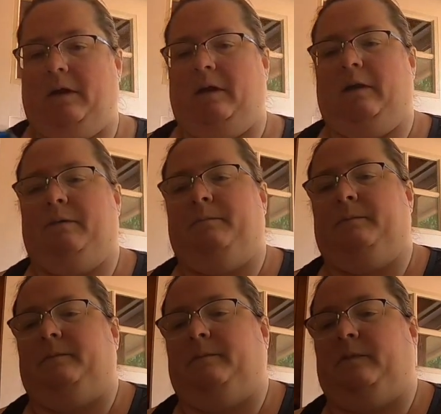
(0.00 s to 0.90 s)
So
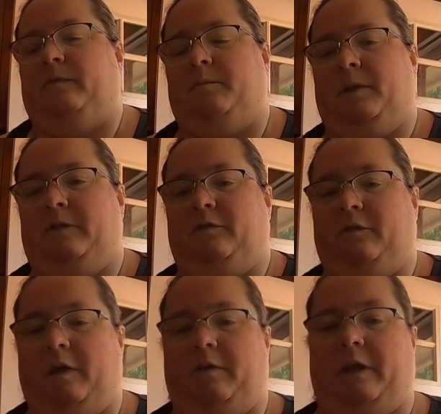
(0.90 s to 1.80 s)
I'm not
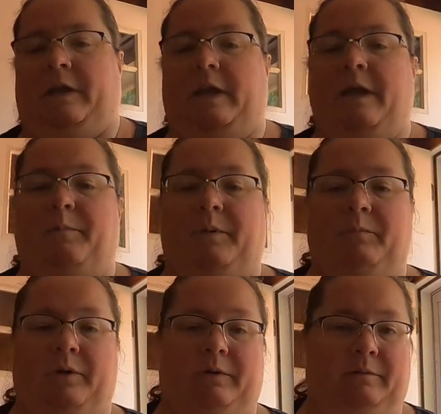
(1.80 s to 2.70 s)
sure how that
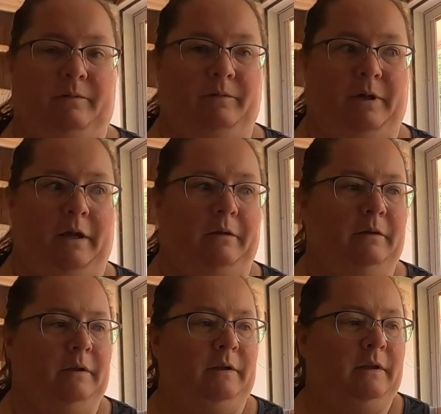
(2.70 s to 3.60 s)
happened, but okay.
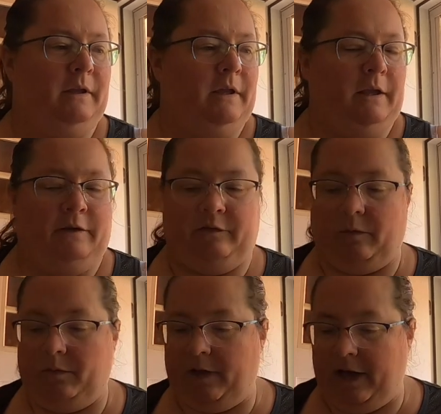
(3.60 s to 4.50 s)

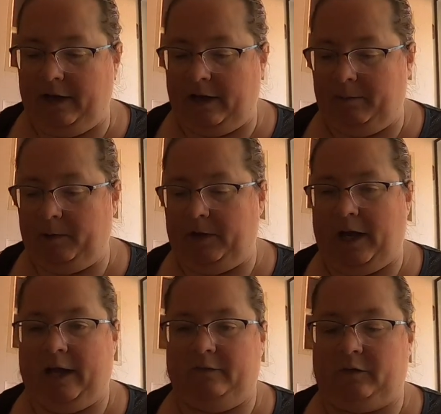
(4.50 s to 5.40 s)
So that I'm going to
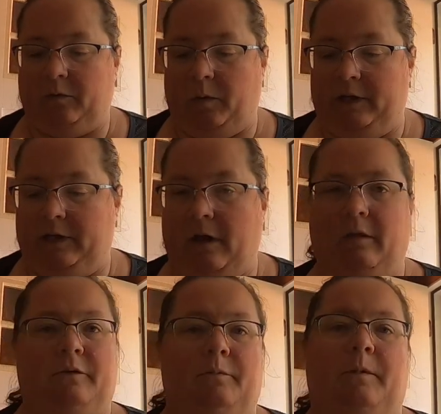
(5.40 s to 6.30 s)
ask
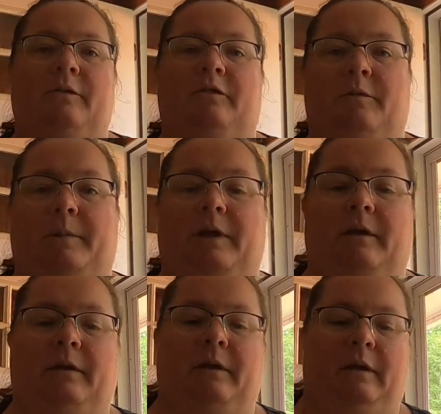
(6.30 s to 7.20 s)
$20 plus shipping.
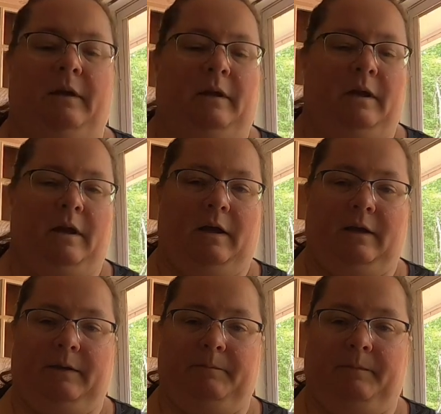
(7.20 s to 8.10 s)

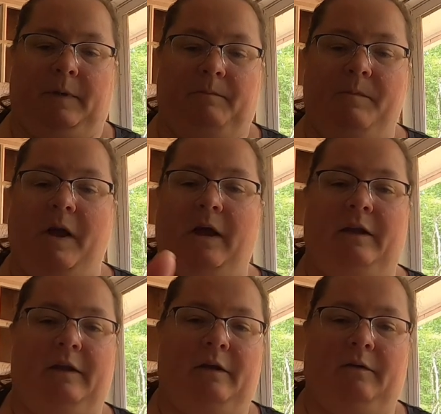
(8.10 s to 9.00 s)
I'm not
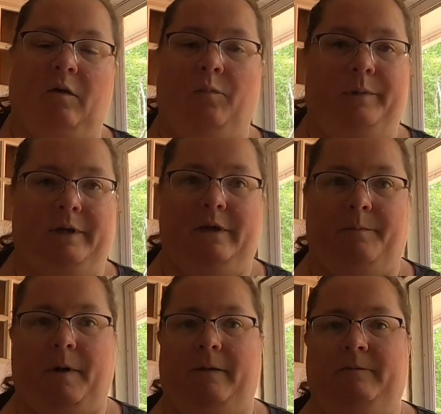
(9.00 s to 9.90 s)
going to open it
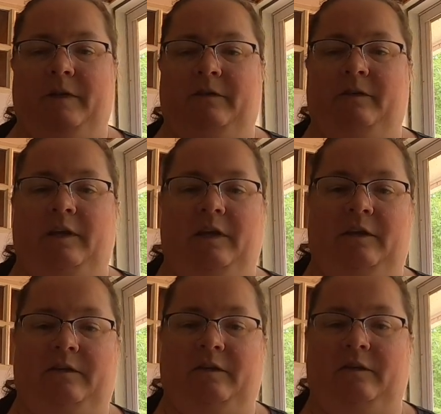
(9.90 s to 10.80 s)
up, obviously,
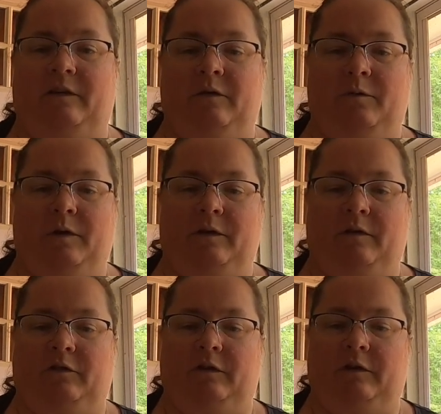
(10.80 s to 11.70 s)
because it's in new
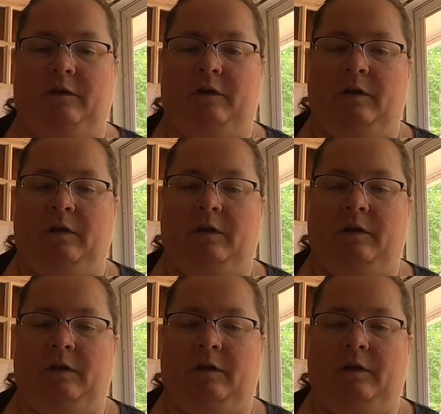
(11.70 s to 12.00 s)
condition.